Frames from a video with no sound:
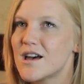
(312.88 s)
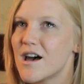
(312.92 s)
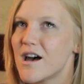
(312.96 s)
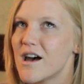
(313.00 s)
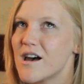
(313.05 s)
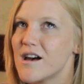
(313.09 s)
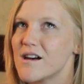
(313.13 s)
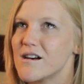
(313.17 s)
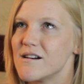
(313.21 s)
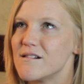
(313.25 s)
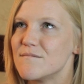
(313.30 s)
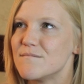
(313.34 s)

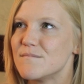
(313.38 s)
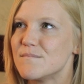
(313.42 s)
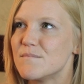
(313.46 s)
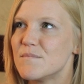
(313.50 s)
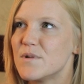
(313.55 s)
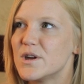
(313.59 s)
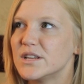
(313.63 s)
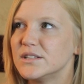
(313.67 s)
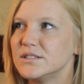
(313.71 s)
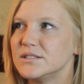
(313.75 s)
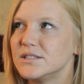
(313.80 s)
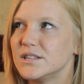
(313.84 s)
um,
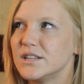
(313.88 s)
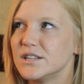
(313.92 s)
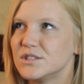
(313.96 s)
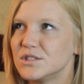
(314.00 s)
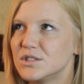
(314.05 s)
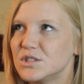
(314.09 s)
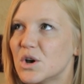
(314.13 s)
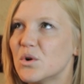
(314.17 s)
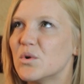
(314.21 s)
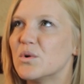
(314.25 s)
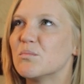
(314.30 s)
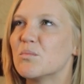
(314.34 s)
is, is
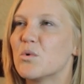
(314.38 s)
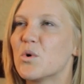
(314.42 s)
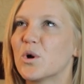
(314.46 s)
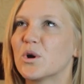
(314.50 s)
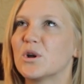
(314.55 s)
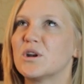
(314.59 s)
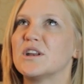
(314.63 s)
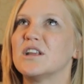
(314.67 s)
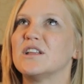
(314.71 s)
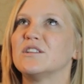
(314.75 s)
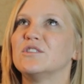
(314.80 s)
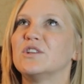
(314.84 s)
so
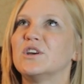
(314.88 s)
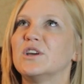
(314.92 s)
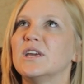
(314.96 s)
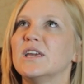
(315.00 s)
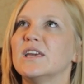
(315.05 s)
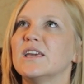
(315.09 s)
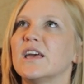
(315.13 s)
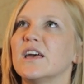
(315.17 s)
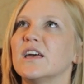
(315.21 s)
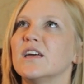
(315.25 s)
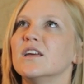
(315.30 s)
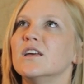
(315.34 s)
important in
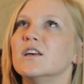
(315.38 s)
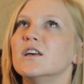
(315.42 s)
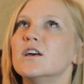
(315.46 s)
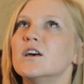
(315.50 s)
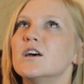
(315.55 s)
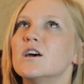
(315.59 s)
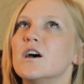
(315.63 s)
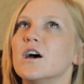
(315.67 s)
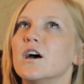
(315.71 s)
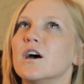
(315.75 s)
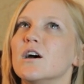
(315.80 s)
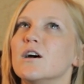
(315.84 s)
looking at,
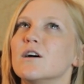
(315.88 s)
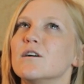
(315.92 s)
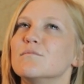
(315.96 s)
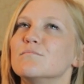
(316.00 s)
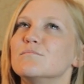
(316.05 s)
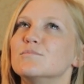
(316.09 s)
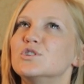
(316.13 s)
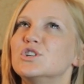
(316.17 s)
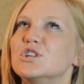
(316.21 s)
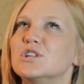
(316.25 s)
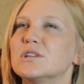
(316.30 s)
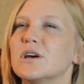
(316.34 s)

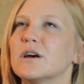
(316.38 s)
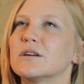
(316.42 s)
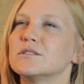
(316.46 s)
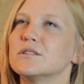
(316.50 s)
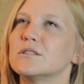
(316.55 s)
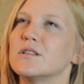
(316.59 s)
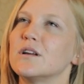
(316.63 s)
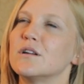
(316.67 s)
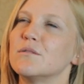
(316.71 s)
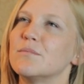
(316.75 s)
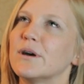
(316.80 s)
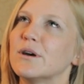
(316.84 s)
um, she talked a
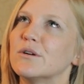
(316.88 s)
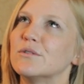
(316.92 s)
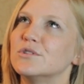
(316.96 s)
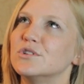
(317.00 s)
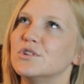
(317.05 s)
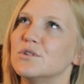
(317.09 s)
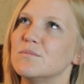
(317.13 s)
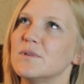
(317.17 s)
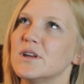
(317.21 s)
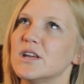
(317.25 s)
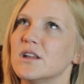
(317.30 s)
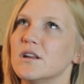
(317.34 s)
lot about
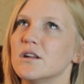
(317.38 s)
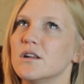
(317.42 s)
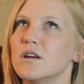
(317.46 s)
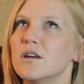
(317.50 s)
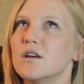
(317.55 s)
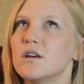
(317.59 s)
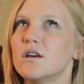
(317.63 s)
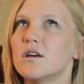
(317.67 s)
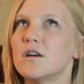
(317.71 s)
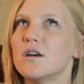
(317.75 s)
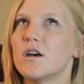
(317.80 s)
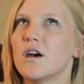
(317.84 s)
domain,
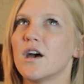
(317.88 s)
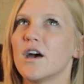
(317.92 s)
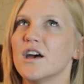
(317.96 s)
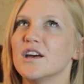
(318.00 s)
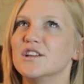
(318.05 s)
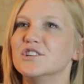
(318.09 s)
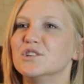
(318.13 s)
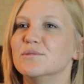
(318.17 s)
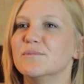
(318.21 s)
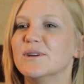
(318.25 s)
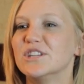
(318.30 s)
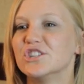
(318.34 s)
uh,
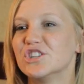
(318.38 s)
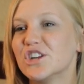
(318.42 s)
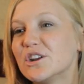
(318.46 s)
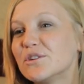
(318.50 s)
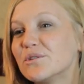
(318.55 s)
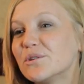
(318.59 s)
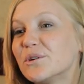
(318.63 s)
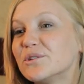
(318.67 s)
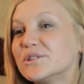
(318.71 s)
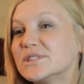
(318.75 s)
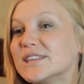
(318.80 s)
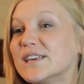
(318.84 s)
domain
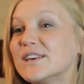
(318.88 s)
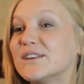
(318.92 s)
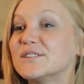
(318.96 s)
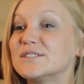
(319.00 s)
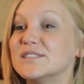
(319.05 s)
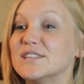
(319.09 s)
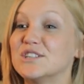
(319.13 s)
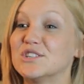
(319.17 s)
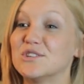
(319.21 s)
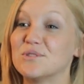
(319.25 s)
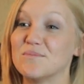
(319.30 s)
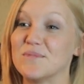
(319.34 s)
general skills
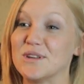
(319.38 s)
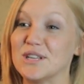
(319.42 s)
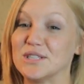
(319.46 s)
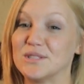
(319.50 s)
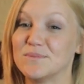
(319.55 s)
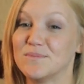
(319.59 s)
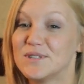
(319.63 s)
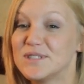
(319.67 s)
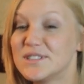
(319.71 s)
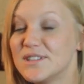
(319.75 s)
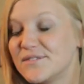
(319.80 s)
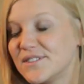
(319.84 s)
and domain
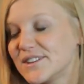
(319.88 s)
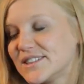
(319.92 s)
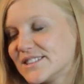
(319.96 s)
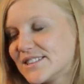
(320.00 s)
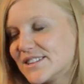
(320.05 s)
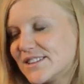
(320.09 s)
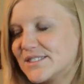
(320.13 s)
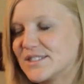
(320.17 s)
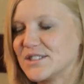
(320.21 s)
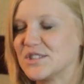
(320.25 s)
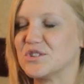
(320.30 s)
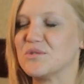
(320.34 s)
specific
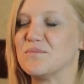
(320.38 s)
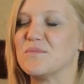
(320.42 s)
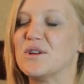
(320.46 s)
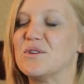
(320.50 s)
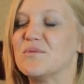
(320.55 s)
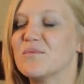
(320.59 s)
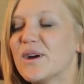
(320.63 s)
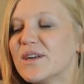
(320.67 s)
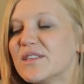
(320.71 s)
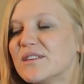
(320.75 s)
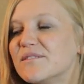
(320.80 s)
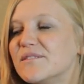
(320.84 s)
skills and domain
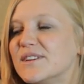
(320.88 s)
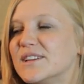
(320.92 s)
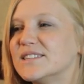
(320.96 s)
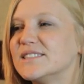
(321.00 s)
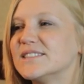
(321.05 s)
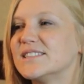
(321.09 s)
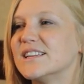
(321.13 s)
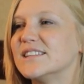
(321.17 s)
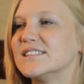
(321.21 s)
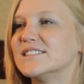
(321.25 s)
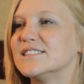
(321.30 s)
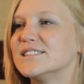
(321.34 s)

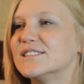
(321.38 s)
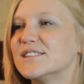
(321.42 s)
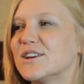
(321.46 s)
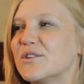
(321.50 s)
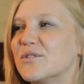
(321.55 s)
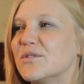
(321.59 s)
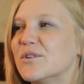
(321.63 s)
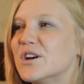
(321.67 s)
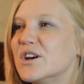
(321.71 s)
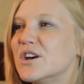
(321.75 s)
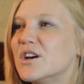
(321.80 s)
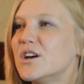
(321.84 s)
relevance. And
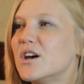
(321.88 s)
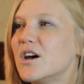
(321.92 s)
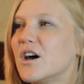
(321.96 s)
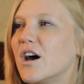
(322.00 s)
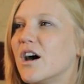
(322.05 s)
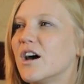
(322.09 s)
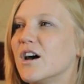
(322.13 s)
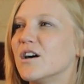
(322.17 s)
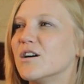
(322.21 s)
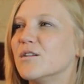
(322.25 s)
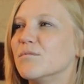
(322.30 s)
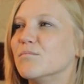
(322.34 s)
so
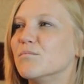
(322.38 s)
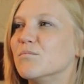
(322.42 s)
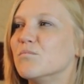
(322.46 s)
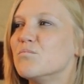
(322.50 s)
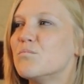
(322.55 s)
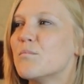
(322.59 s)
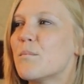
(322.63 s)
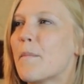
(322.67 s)
um,